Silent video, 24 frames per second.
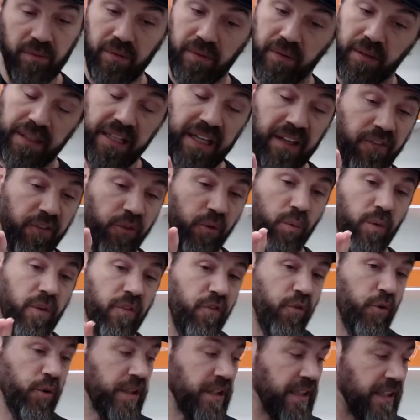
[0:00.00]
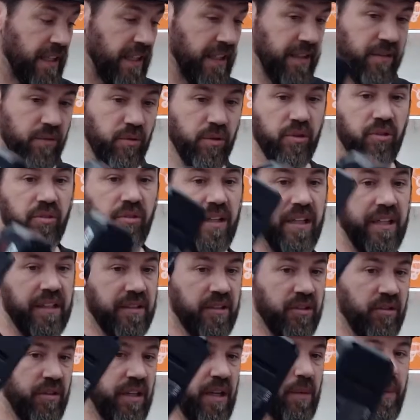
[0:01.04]
again for 149 real great
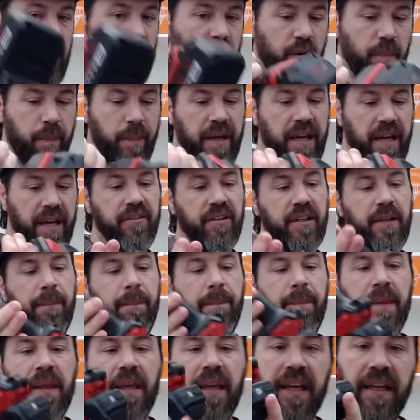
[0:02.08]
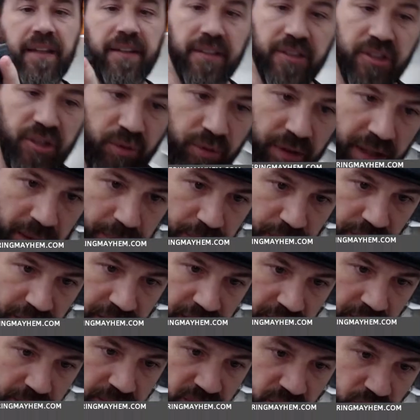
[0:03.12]
2 amp hour battery and their 2 amper
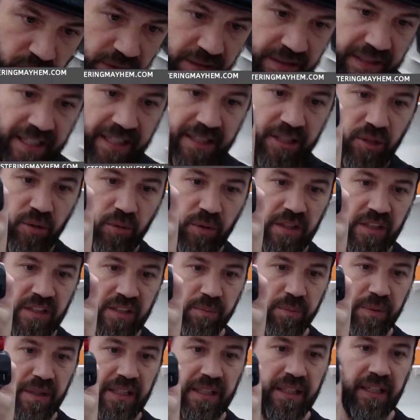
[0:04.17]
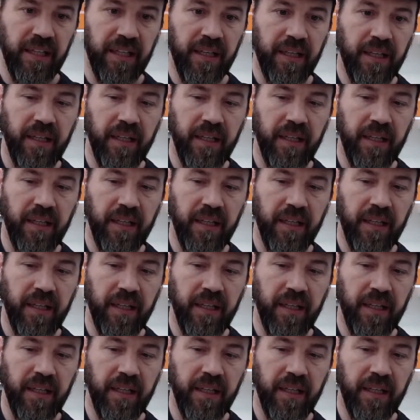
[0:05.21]
comes with that USB